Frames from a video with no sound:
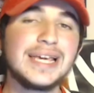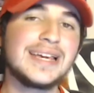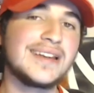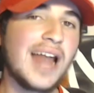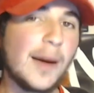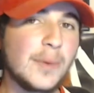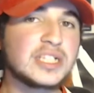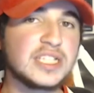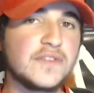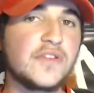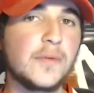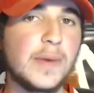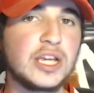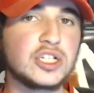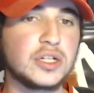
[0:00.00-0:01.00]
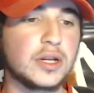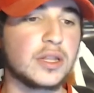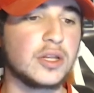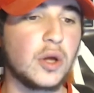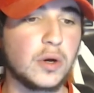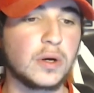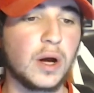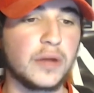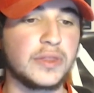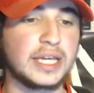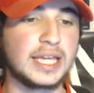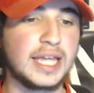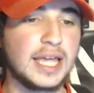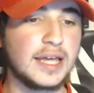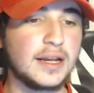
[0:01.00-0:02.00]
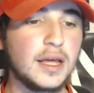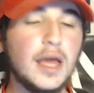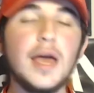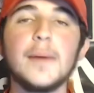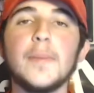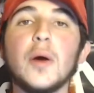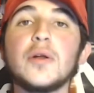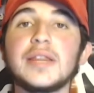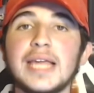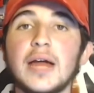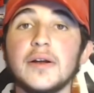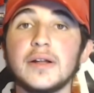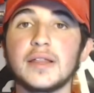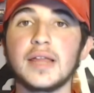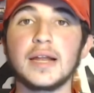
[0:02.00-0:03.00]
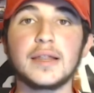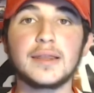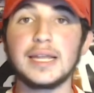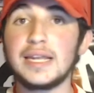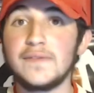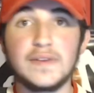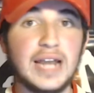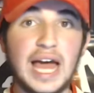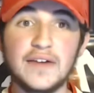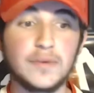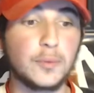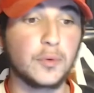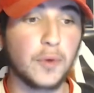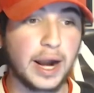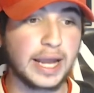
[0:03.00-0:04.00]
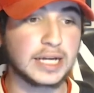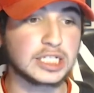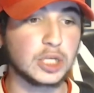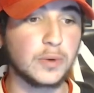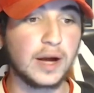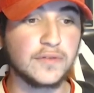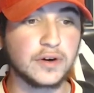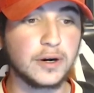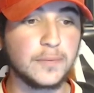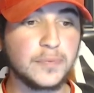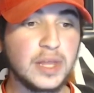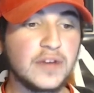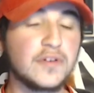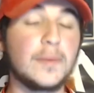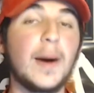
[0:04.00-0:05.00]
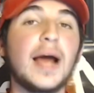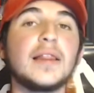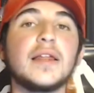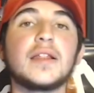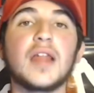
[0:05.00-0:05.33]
not much information is known on the kid. Most scouting sites didn't even have him ranked. However, from highlights